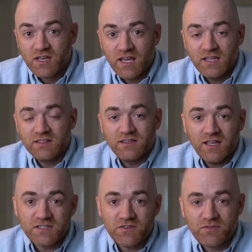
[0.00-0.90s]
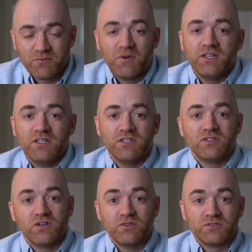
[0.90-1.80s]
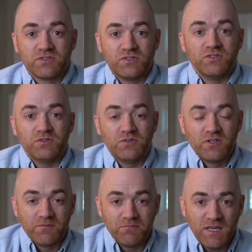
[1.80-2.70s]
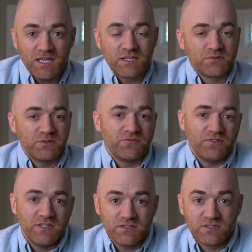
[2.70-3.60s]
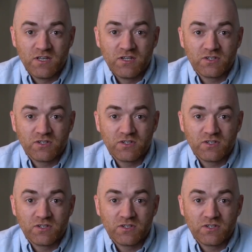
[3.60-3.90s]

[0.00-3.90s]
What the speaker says: And less of your money goes to management fees,